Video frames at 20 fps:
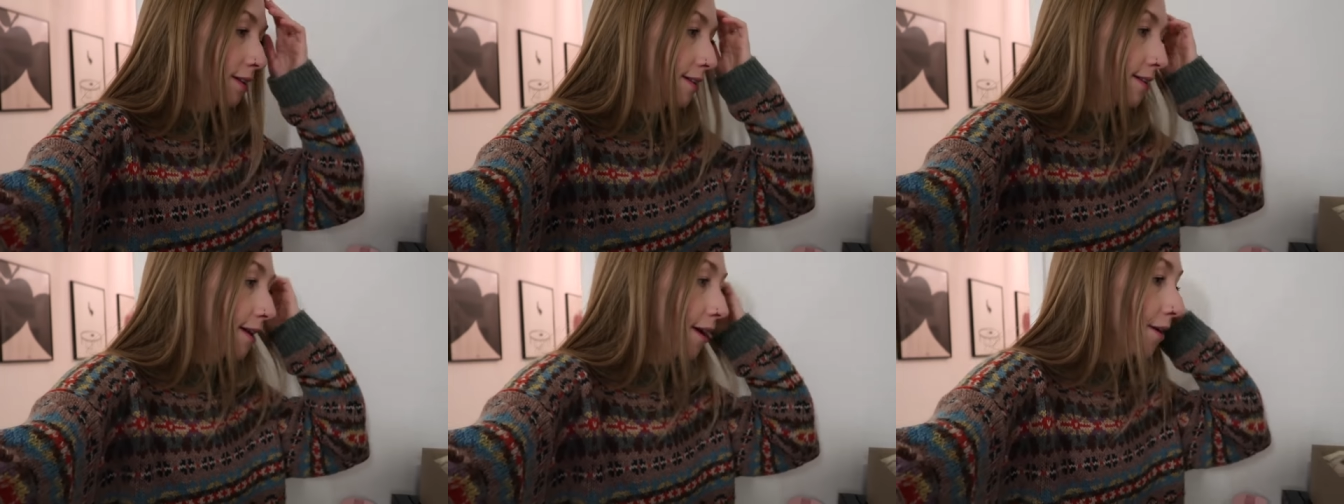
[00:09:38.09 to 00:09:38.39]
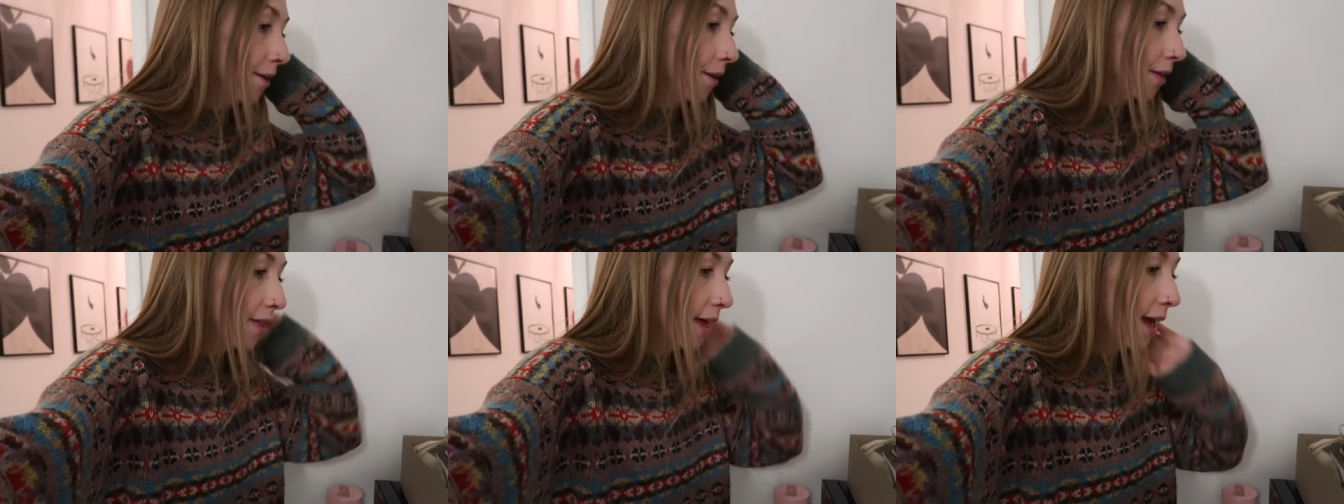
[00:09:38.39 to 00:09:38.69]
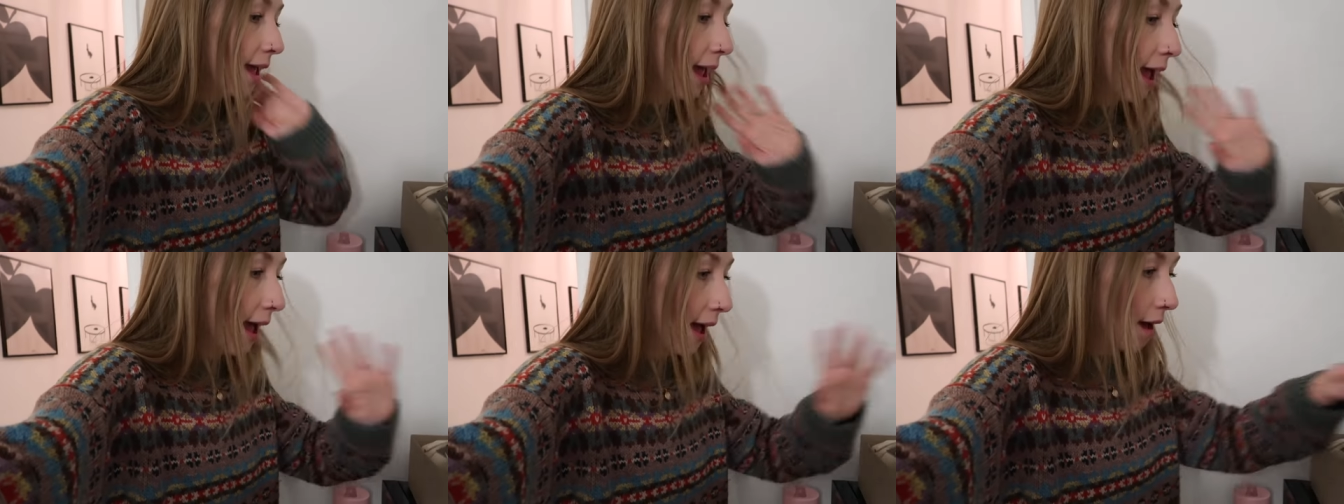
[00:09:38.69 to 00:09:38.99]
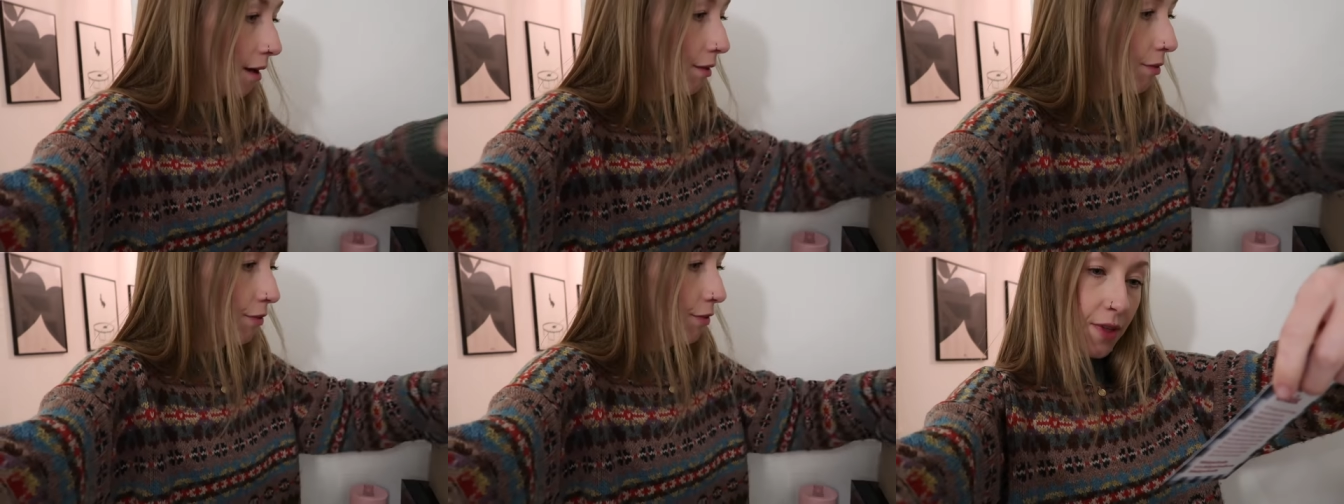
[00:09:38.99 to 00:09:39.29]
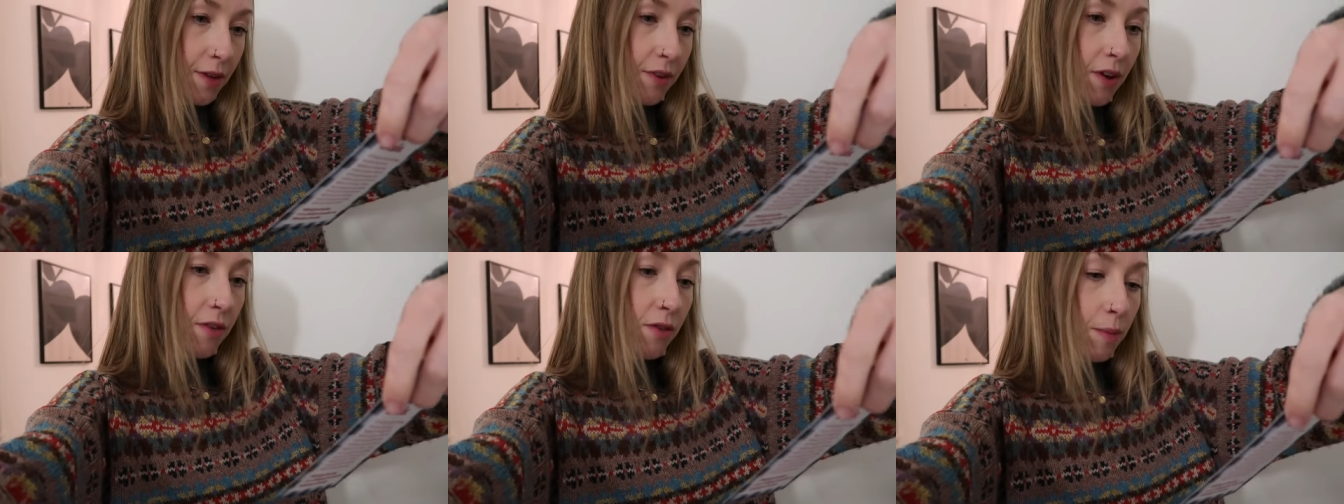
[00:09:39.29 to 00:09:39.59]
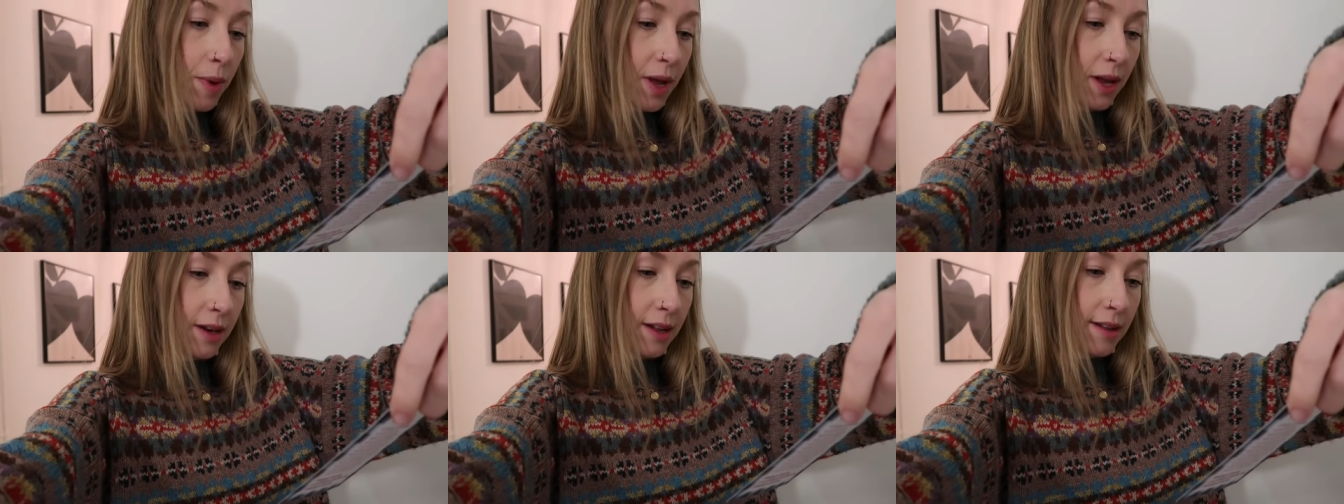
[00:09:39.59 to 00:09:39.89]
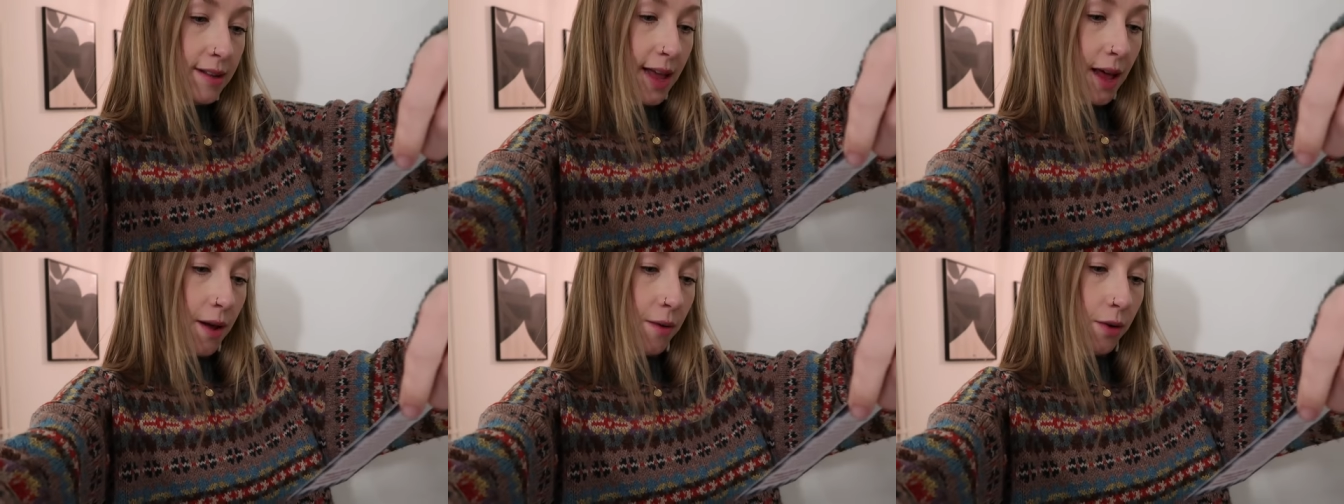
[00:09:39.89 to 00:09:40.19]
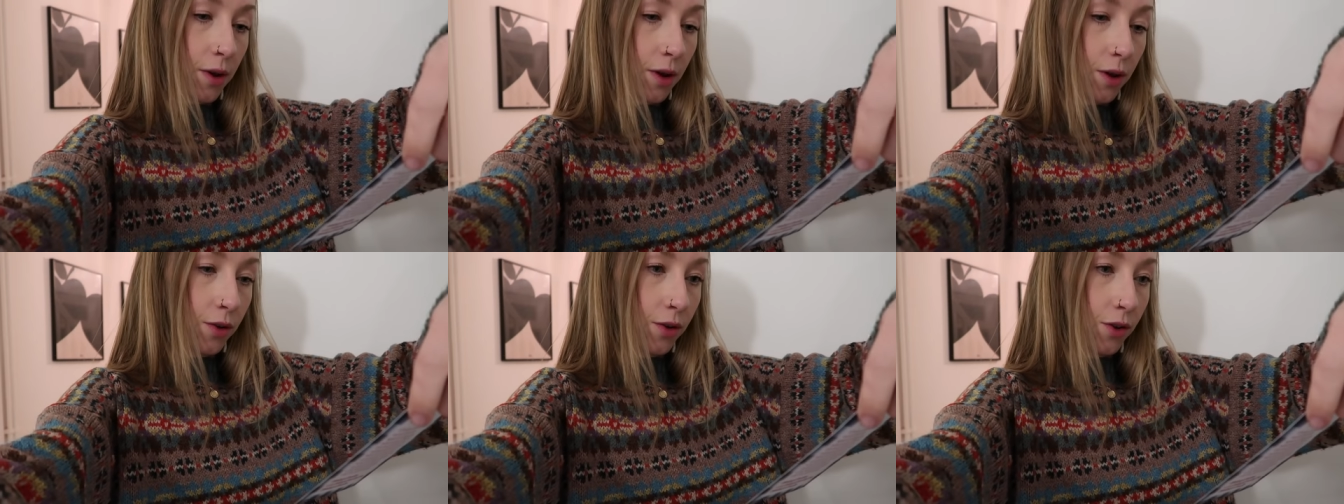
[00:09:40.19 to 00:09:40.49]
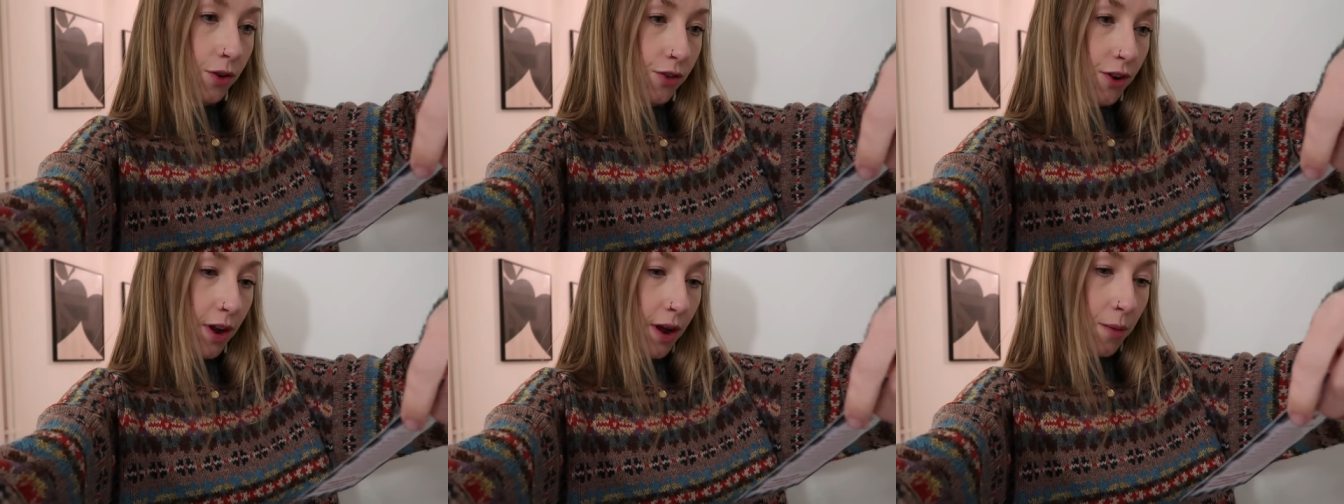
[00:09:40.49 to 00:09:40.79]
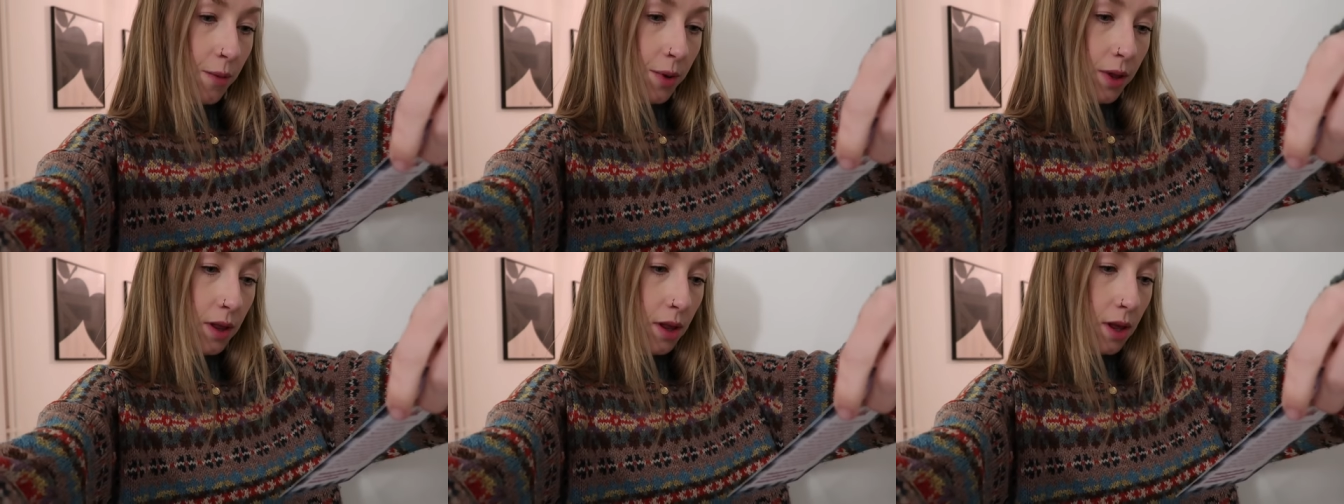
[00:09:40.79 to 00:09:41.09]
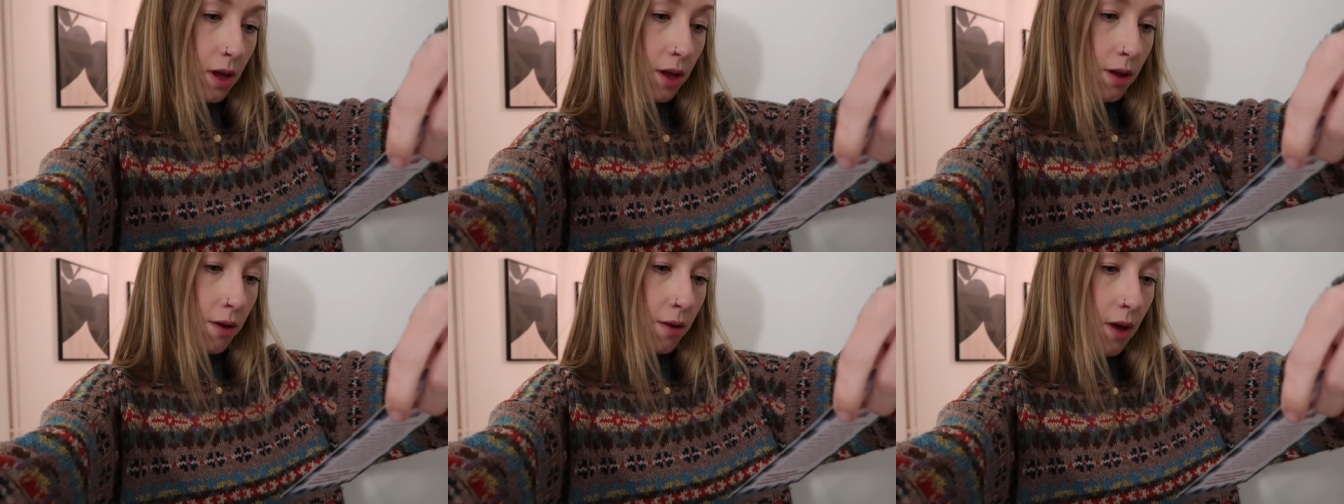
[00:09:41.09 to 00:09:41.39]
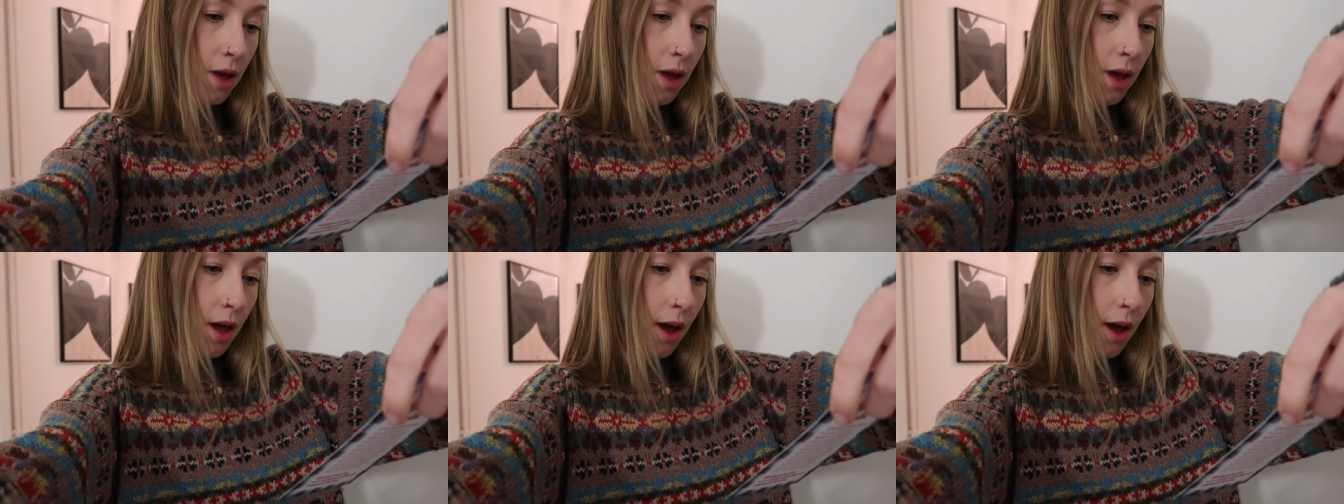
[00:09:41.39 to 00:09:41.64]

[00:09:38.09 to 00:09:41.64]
so they have they've given me a discount code to share with you